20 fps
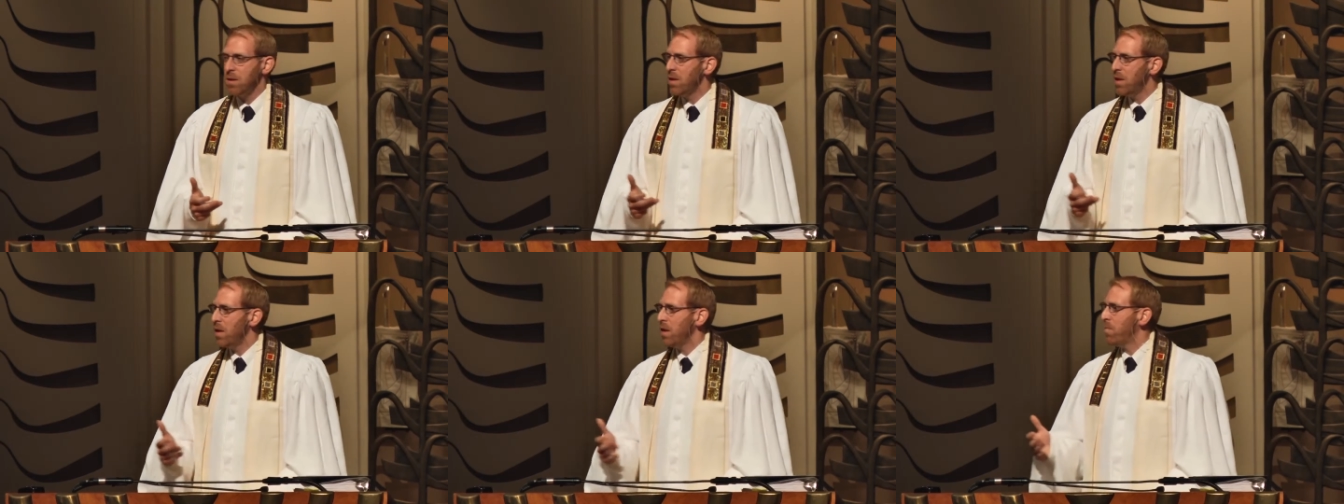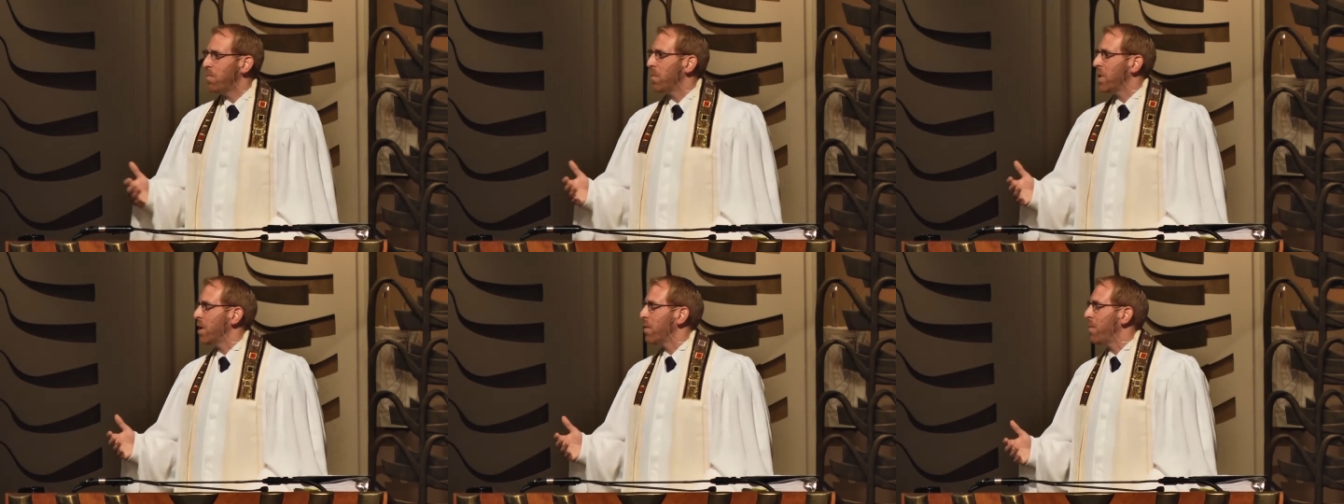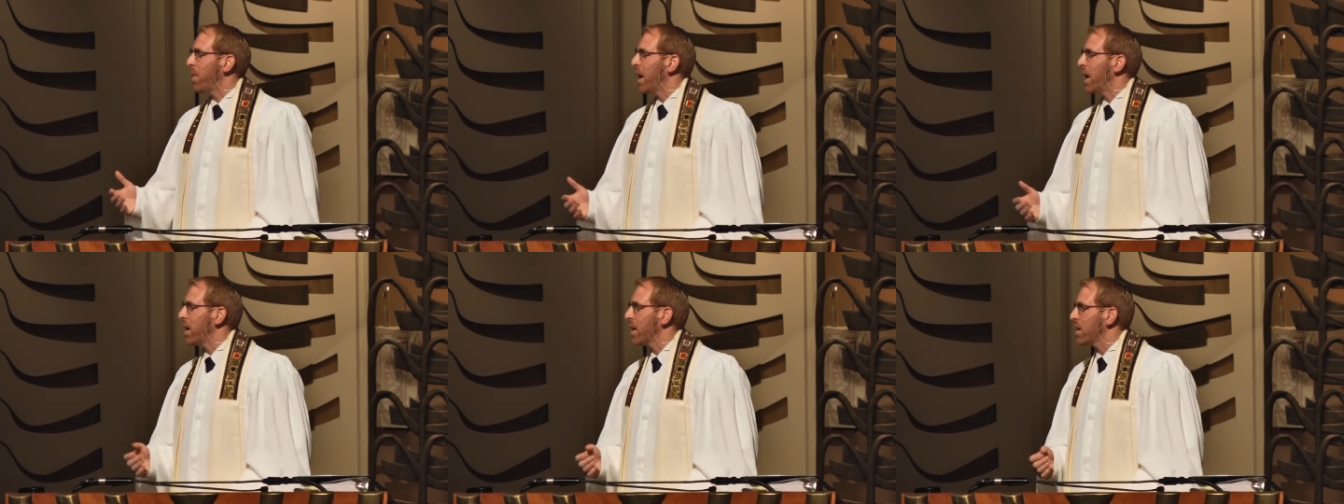deep and
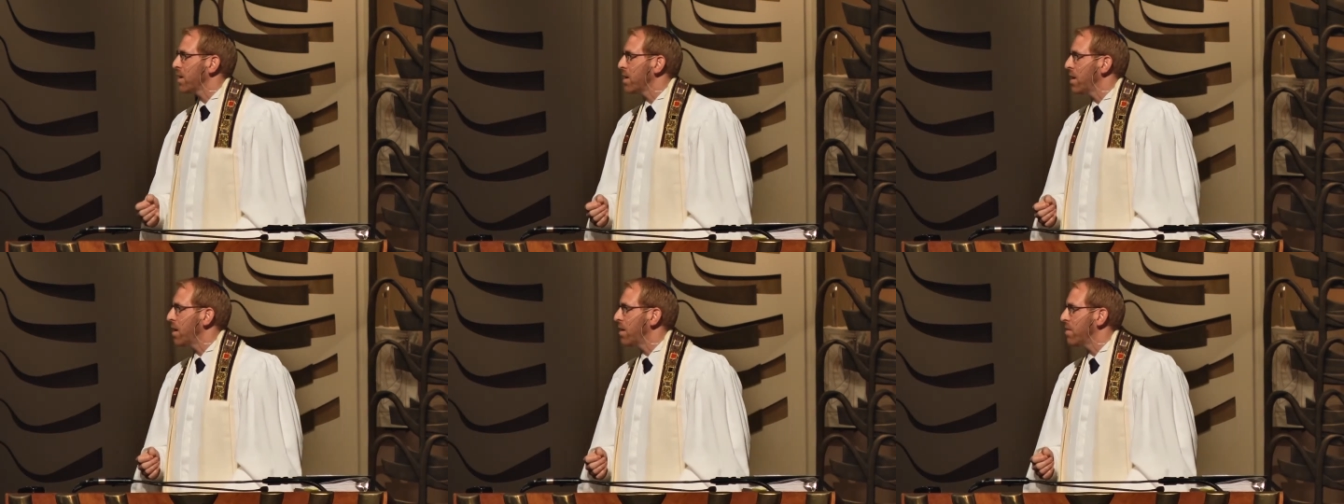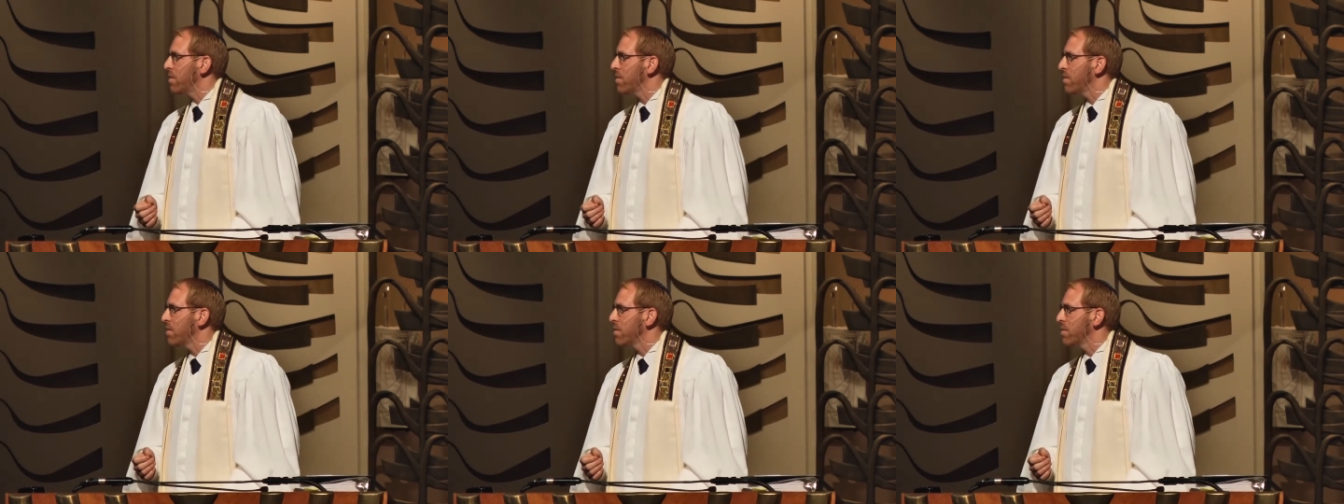abiding love.